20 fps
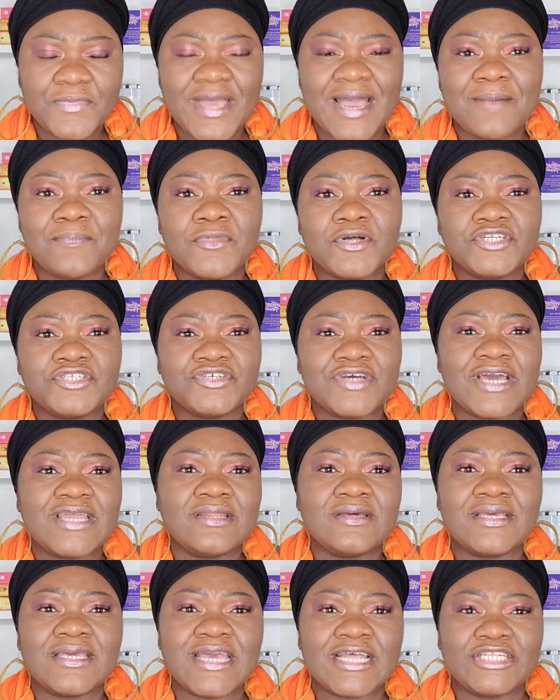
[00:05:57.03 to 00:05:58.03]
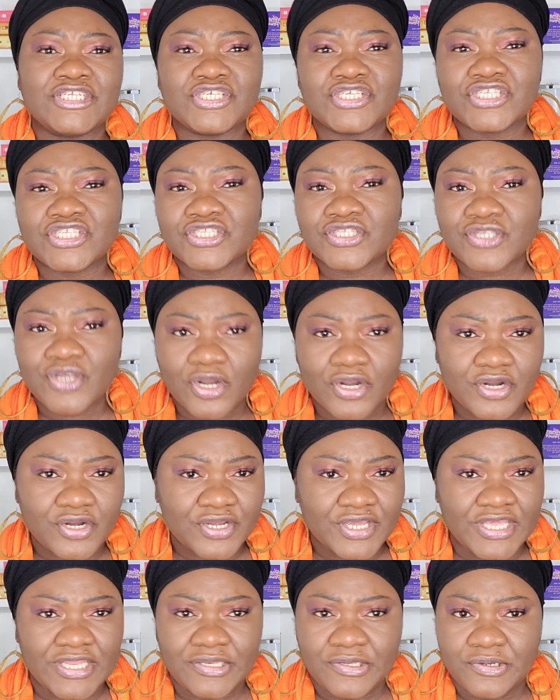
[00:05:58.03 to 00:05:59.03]
I'm not trying to get you stuck
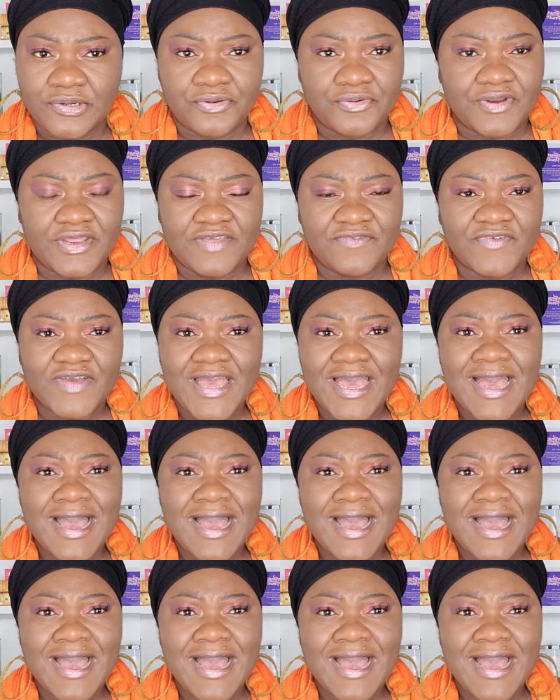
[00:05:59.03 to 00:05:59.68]
in your grief.